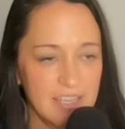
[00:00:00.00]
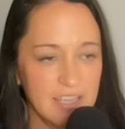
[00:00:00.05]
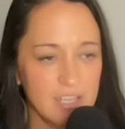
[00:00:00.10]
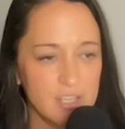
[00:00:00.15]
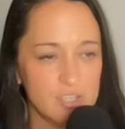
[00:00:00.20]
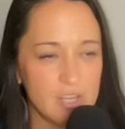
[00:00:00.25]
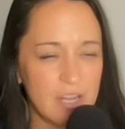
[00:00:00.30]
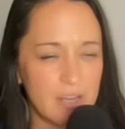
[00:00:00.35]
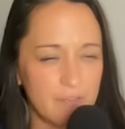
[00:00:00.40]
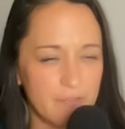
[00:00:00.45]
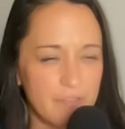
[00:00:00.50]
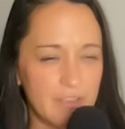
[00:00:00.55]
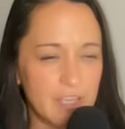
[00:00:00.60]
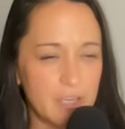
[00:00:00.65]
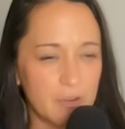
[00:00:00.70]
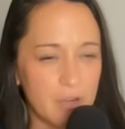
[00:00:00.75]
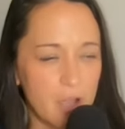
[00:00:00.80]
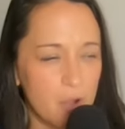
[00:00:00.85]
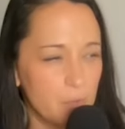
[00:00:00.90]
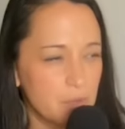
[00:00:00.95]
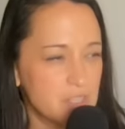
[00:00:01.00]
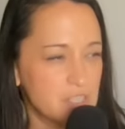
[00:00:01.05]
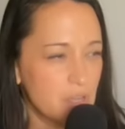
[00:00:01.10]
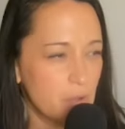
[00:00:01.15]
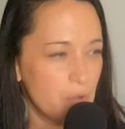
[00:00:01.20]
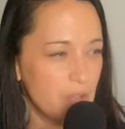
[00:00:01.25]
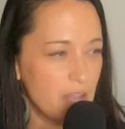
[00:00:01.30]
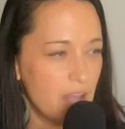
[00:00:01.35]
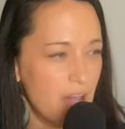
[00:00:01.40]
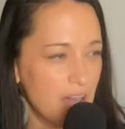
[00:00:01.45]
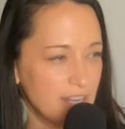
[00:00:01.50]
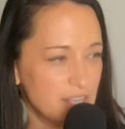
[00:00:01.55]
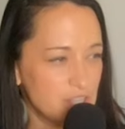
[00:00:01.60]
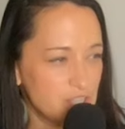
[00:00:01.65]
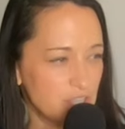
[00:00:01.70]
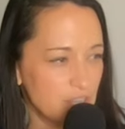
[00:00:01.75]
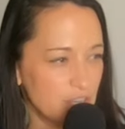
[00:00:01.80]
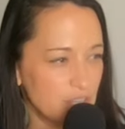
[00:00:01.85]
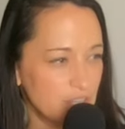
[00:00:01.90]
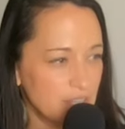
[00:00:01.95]
try to figure out what's going on
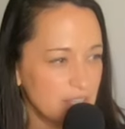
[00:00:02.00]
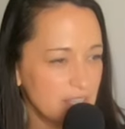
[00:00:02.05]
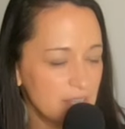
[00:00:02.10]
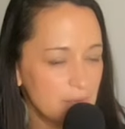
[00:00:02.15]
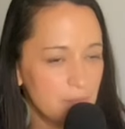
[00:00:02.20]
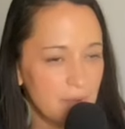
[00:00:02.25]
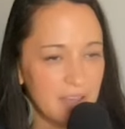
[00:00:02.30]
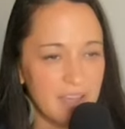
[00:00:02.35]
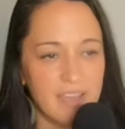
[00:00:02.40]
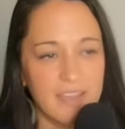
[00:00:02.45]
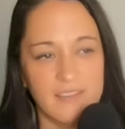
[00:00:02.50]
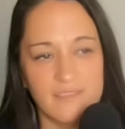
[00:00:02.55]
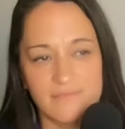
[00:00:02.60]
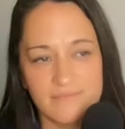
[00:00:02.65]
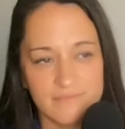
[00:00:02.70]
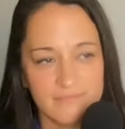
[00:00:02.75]
internally by